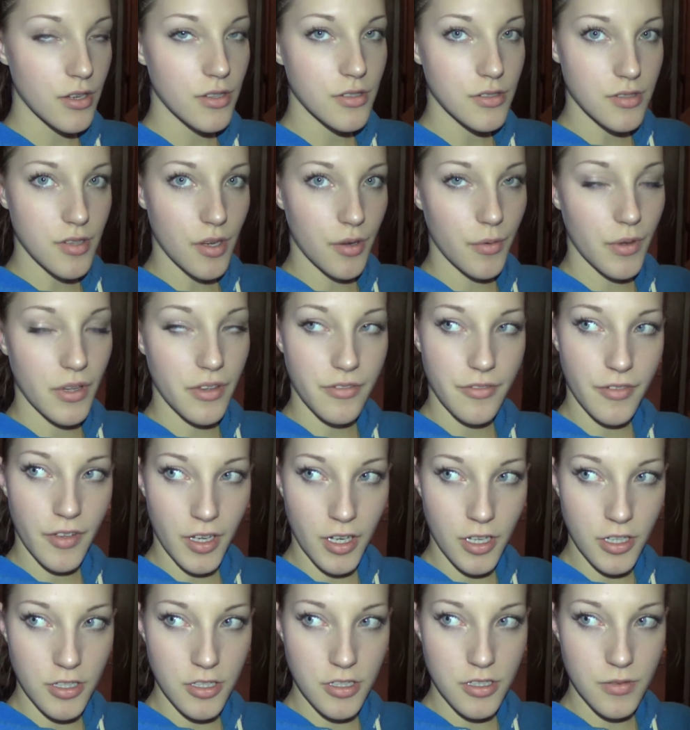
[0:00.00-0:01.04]
So we
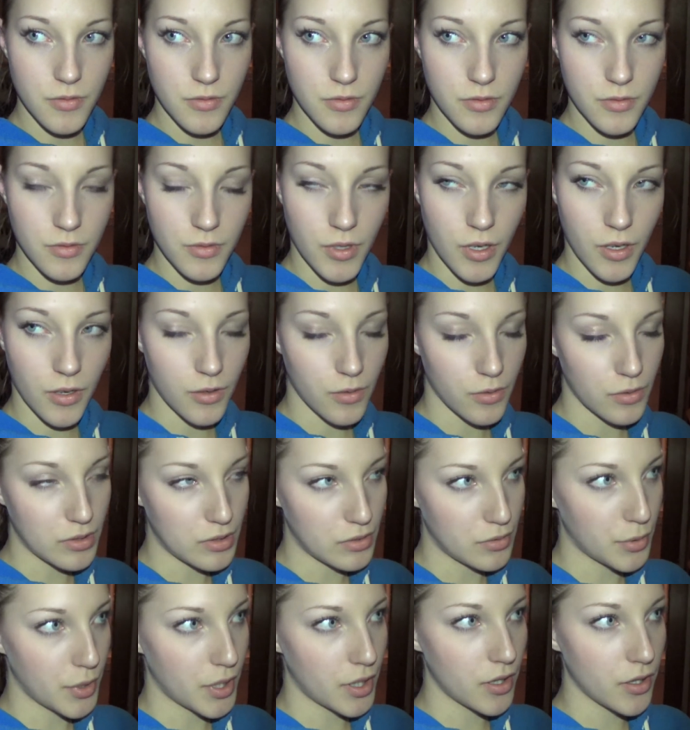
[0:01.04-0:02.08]
finished, no,
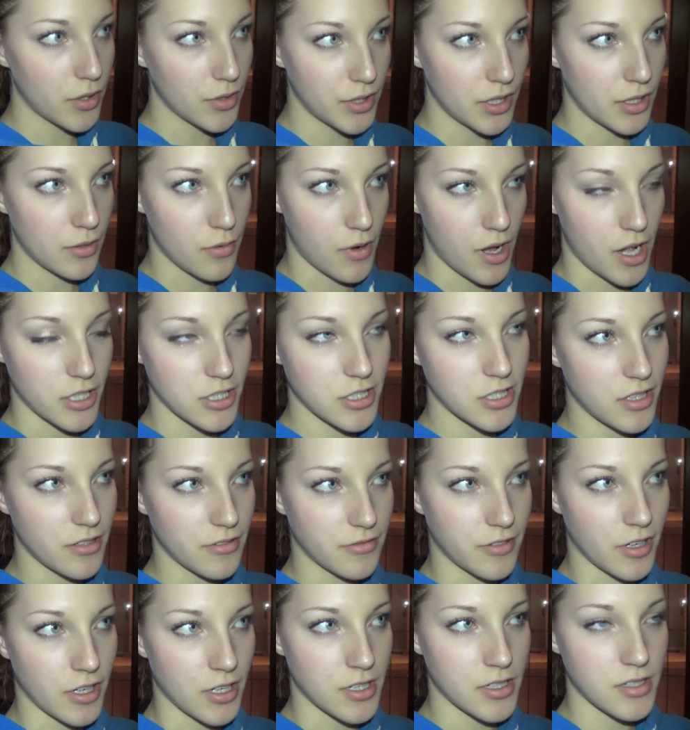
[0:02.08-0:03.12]
well, we only watched the
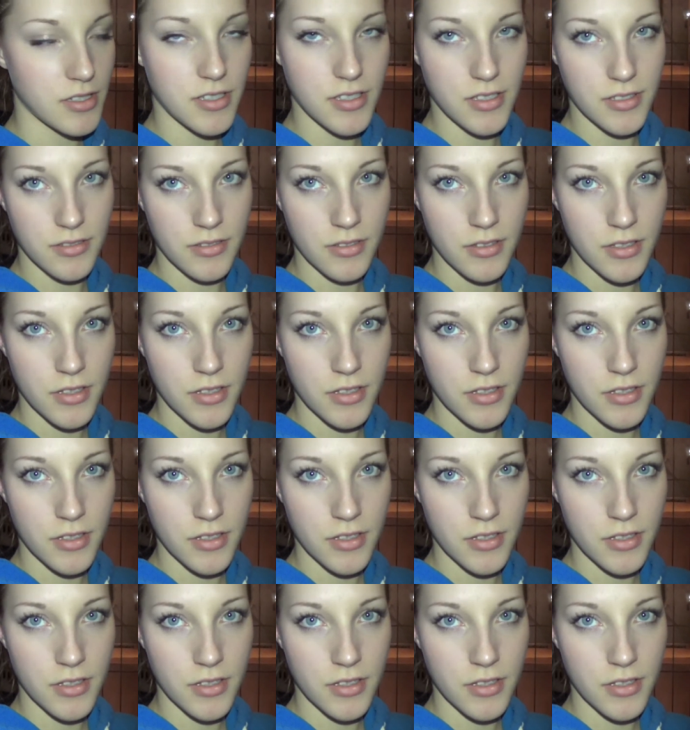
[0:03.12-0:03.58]
first